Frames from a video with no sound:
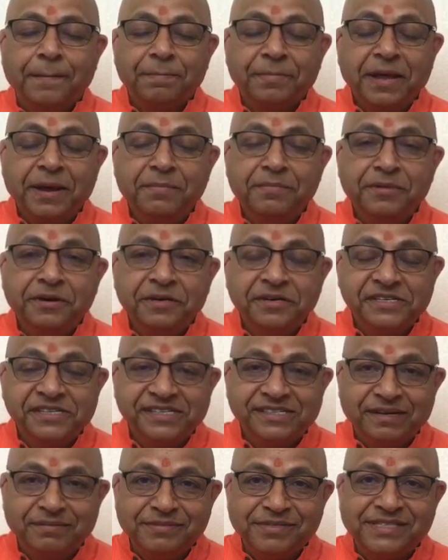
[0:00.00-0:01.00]
immerse
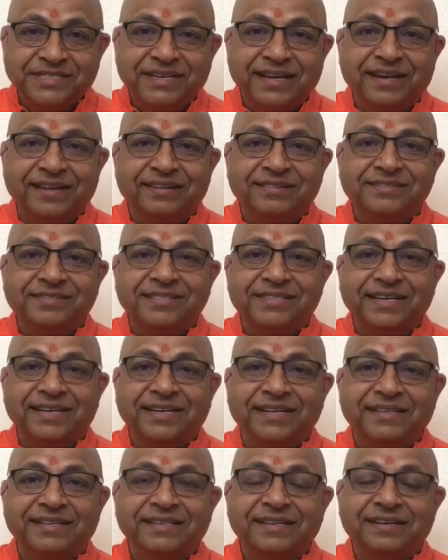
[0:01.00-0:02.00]
themselves
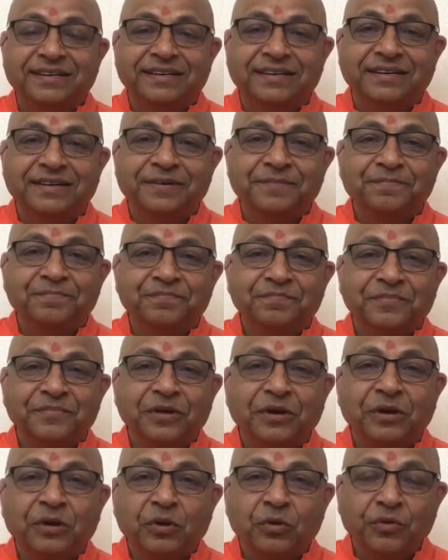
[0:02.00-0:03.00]
in the
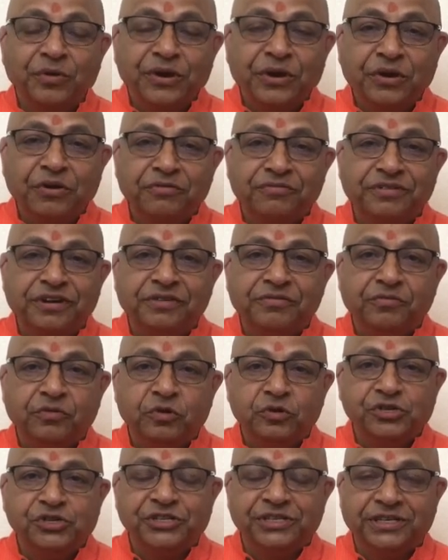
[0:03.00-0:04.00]
glory of
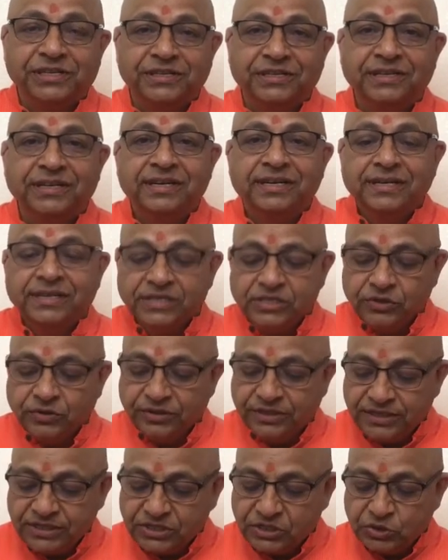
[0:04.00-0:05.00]
devotion. So
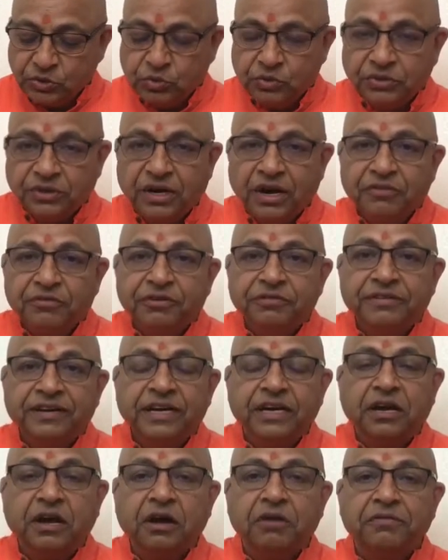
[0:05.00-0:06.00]
this sutra we will
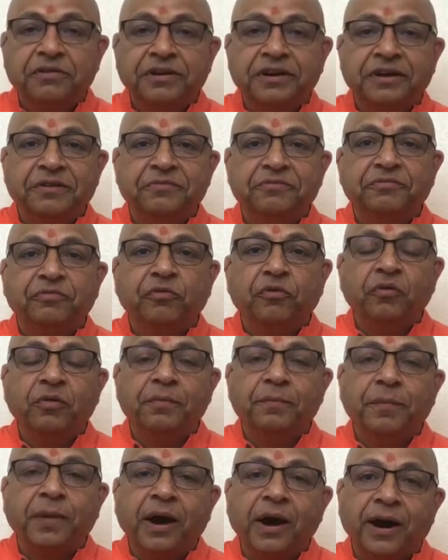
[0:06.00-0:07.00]
cover in 4
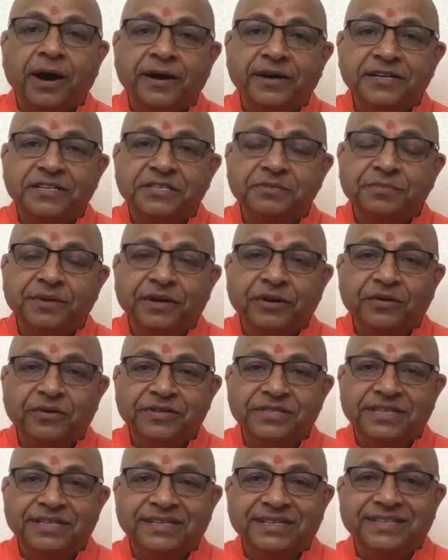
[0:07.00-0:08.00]
parts because
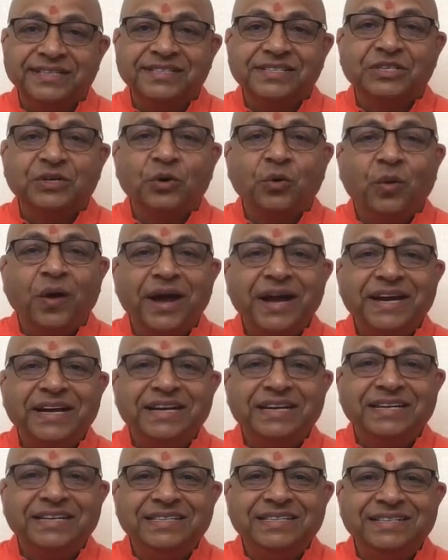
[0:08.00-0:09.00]
it is quite
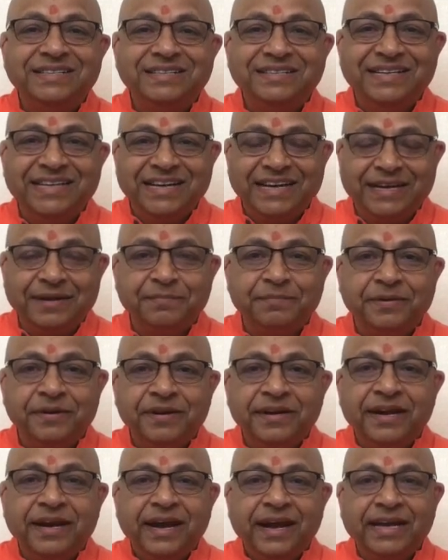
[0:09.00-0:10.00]
deep,
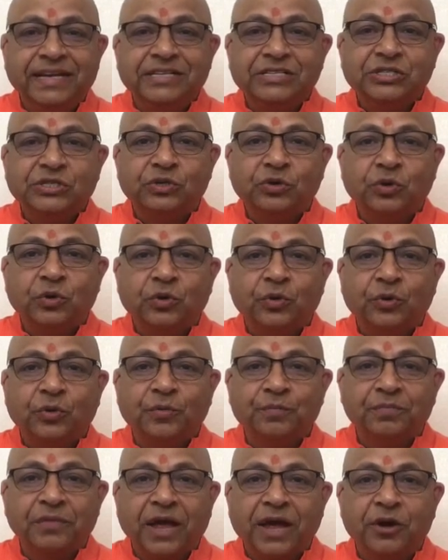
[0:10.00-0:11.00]
and so
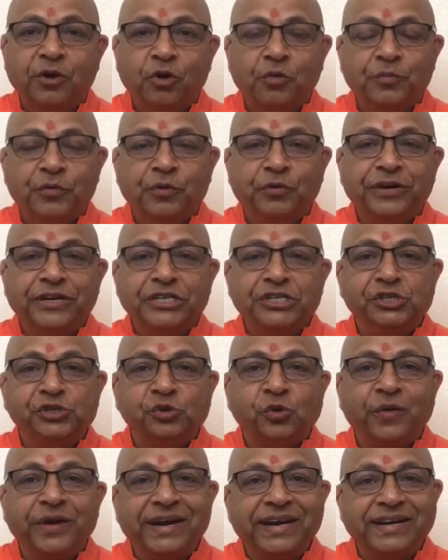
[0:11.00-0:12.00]
I hope you
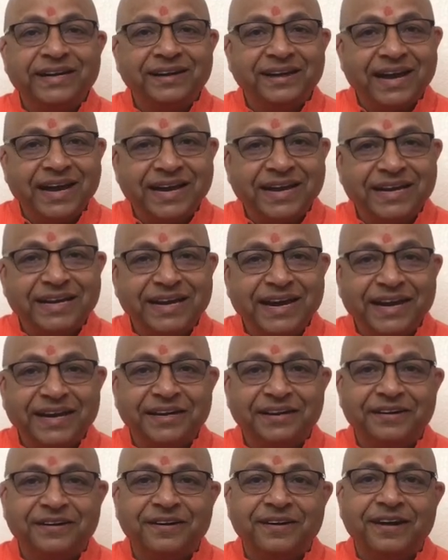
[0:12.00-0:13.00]
enjoy it like
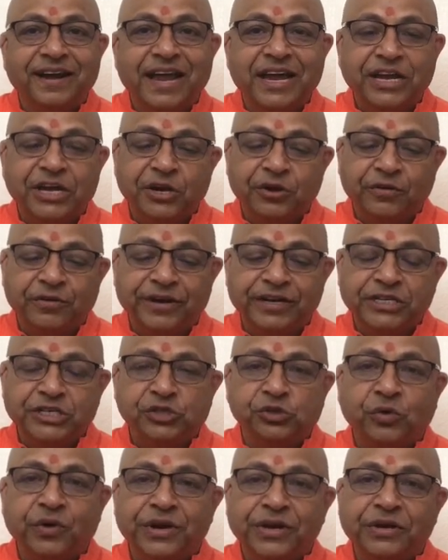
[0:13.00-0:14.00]
nectar, like you're
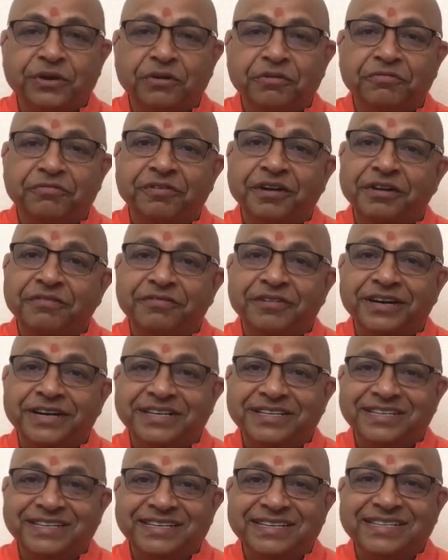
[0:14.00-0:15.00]
enjoying your
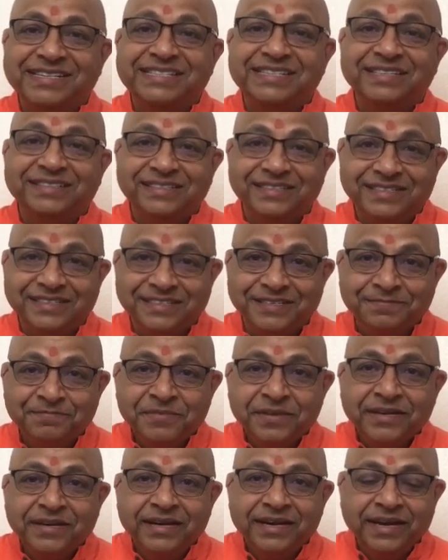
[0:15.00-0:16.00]
favorite dessert.
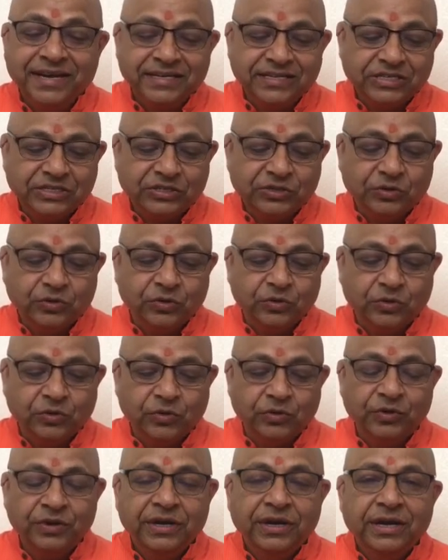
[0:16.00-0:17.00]
And
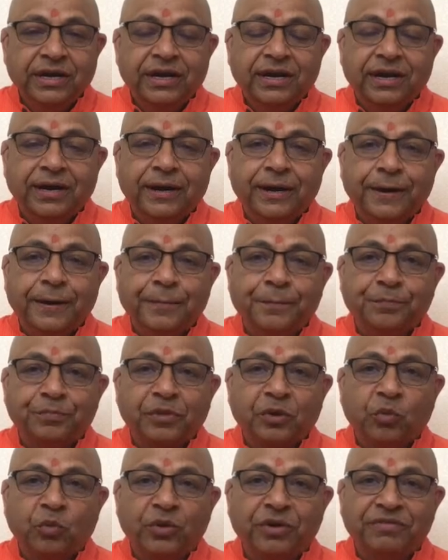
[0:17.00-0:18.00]
so
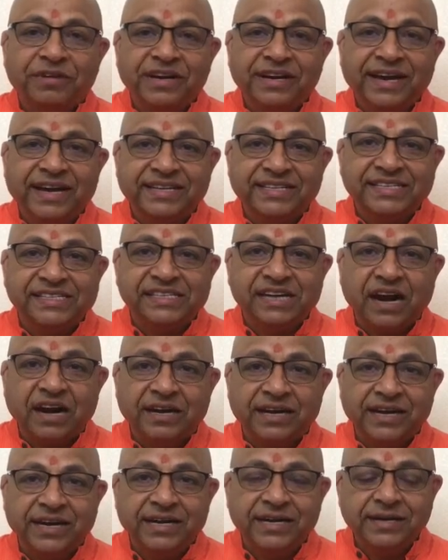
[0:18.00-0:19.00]
we will get
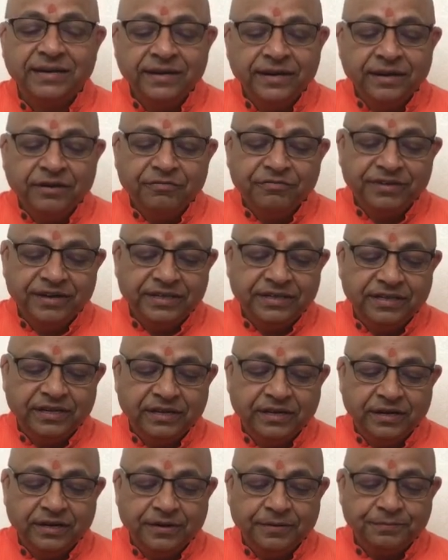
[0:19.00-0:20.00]
started with
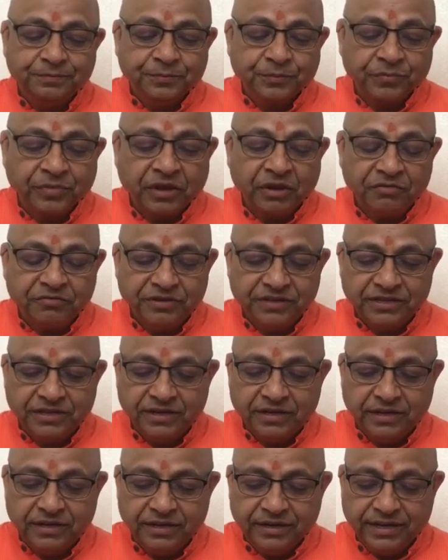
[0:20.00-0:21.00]

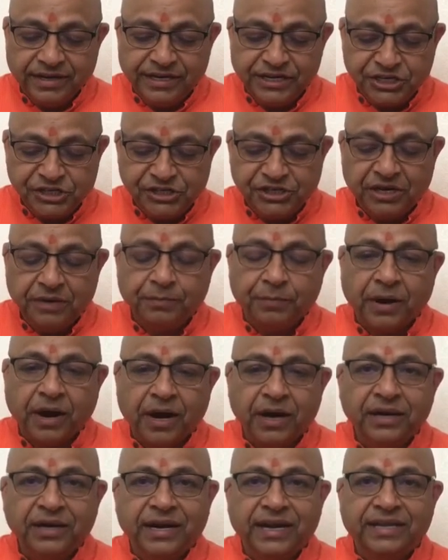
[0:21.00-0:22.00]
the initial
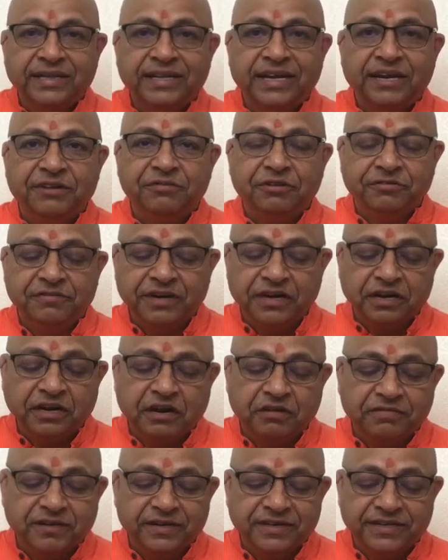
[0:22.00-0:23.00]
part, and then we will
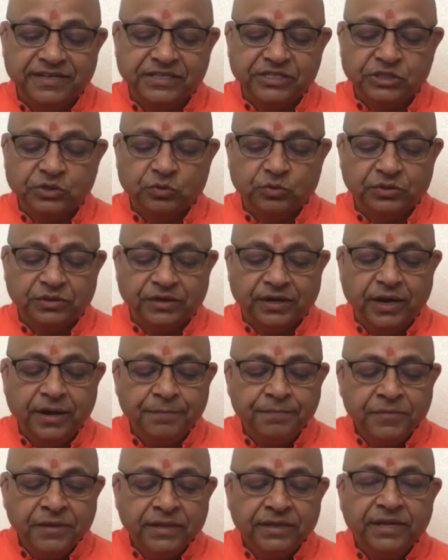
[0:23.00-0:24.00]
cover this sutra.
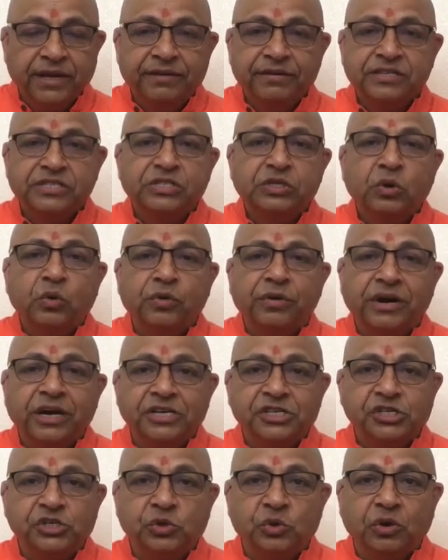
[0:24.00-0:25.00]
There is no
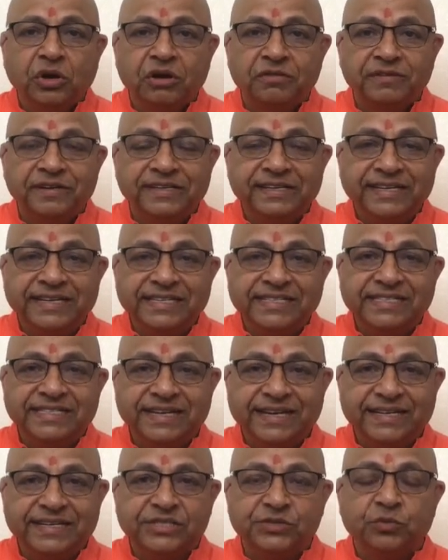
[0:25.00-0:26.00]
rush to cover these
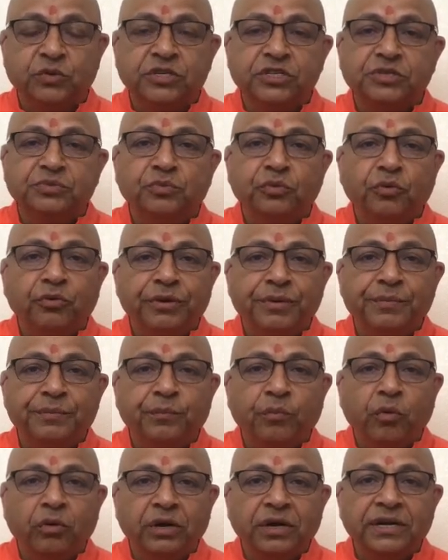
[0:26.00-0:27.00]
things. What's more
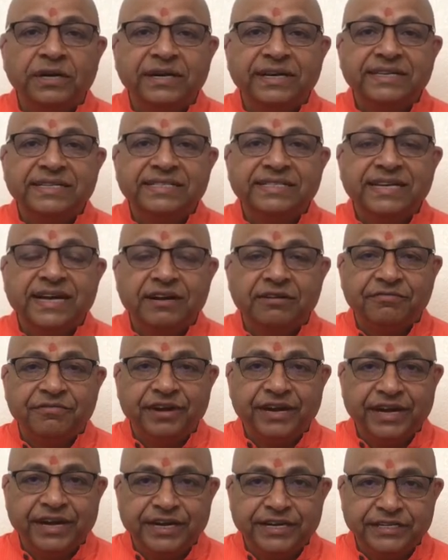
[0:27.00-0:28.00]
important is that
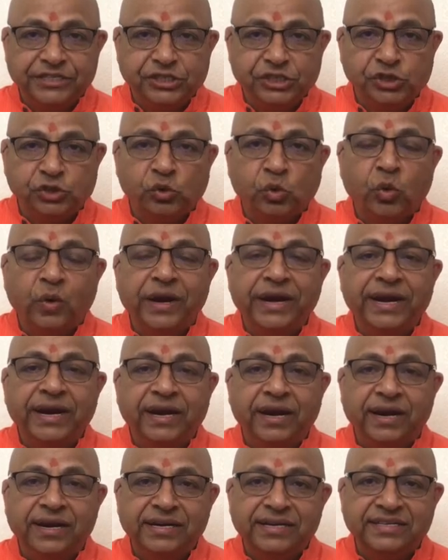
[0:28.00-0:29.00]
we enjoy,
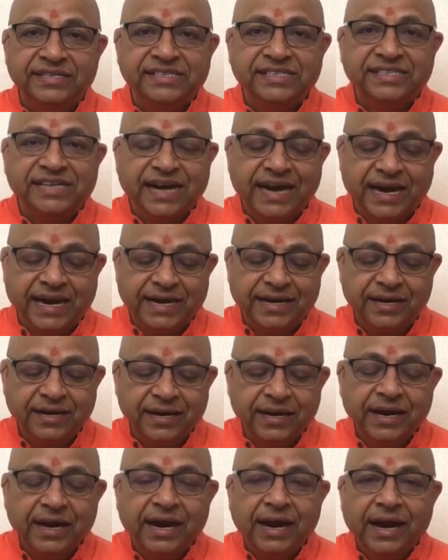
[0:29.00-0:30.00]
understand,
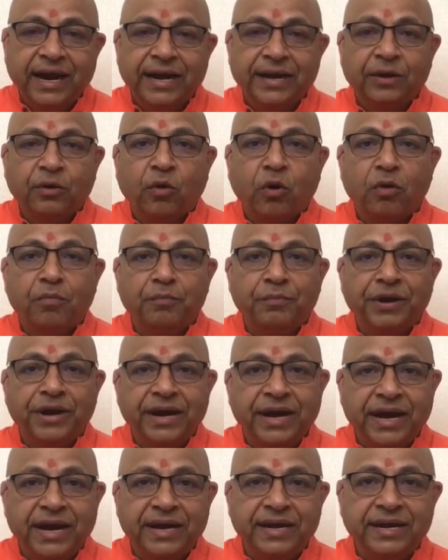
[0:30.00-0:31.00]
and
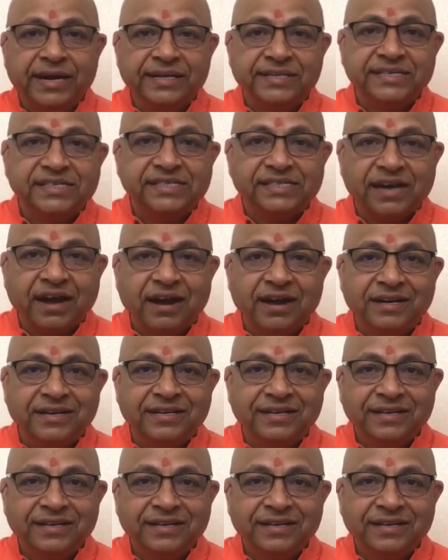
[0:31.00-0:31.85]
comprehend and start